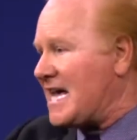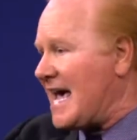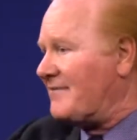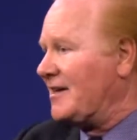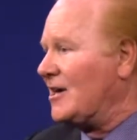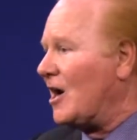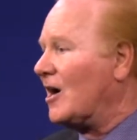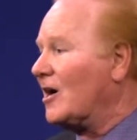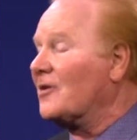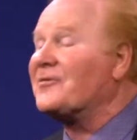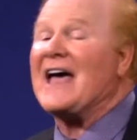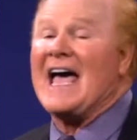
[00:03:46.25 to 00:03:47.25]
heaven,
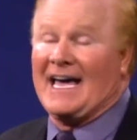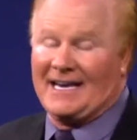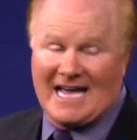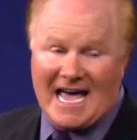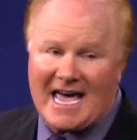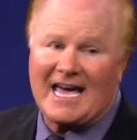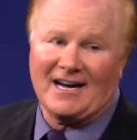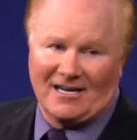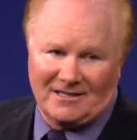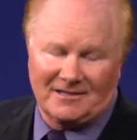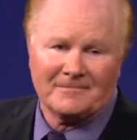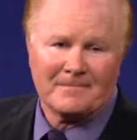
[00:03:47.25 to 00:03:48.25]
earth, and
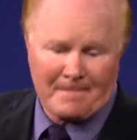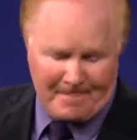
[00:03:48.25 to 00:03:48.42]
hell,